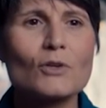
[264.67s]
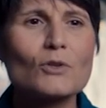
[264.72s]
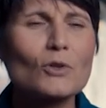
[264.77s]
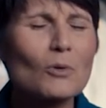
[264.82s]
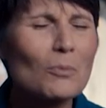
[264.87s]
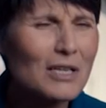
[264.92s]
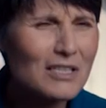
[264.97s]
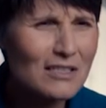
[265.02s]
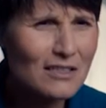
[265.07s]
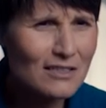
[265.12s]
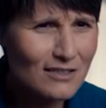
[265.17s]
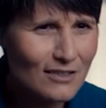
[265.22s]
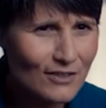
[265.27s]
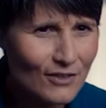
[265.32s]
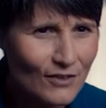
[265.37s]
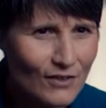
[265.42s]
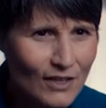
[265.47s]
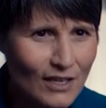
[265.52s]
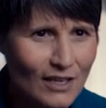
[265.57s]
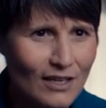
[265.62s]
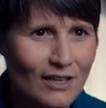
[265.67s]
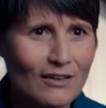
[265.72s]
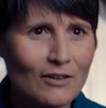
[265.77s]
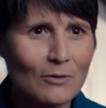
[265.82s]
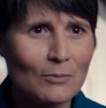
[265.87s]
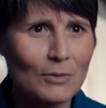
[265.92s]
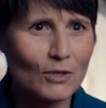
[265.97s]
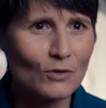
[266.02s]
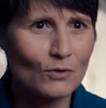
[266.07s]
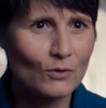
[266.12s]
Your muscles are there, I
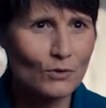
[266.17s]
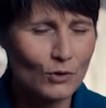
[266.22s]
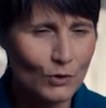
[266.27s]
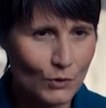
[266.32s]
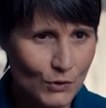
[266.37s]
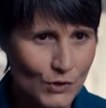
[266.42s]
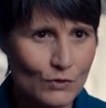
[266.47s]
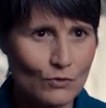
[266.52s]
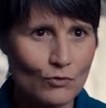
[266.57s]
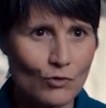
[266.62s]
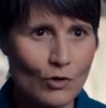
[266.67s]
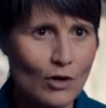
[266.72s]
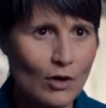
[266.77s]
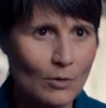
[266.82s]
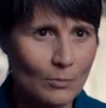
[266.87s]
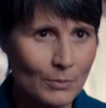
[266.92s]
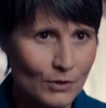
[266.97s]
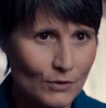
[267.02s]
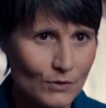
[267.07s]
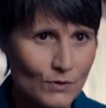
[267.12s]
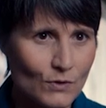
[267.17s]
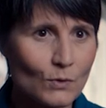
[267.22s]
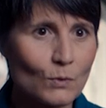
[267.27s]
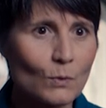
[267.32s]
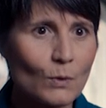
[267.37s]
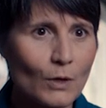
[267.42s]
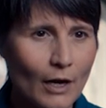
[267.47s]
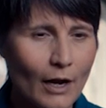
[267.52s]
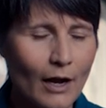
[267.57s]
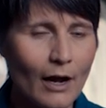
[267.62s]
mean, you're, you're strong because you
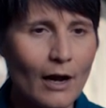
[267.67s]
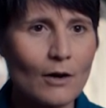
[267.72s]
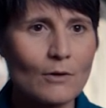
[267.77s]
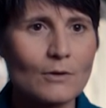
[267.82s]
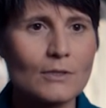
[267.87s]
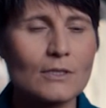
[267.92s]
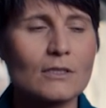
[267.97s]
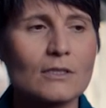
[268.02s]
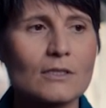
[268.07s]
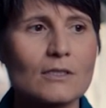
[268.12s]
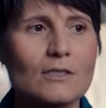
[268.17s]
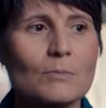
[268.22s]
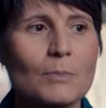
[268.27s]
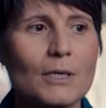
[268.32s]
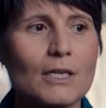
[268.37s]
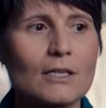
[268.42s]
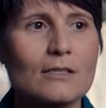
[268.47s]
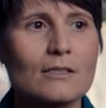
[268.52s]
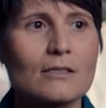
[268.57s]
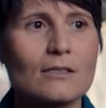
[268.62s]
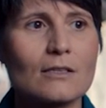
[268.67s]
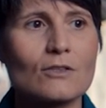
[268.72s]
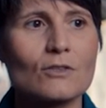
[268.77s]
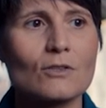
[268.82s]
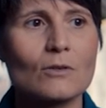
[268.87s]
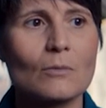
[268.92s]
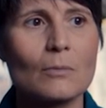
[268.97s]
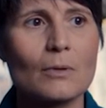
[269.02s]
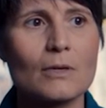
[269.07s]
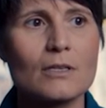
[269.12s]
work out in the space
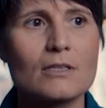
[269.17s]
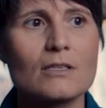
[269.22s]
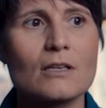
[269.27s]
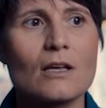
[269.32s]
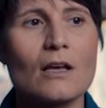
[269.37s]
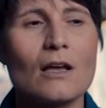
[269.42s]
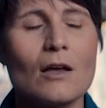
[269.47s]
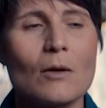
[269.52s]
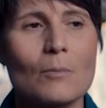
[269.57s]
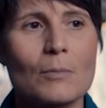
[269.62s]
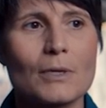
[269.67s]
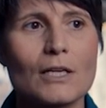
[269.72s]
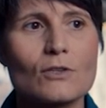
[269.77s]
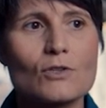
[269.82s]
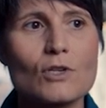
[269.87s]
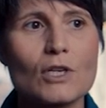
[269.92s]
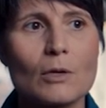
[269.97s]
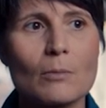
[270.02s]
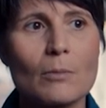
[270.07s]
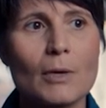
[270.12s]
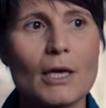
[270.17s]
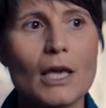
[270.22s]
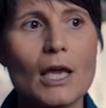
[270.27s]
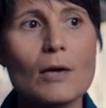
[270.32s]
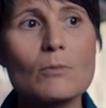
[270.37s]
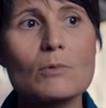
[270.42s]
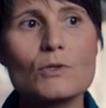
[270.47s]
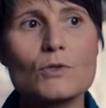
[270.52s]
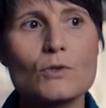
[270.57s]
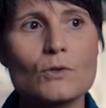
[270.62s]
station, but but actually being
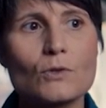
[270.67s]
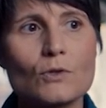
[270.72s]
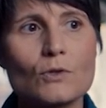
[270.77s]
able to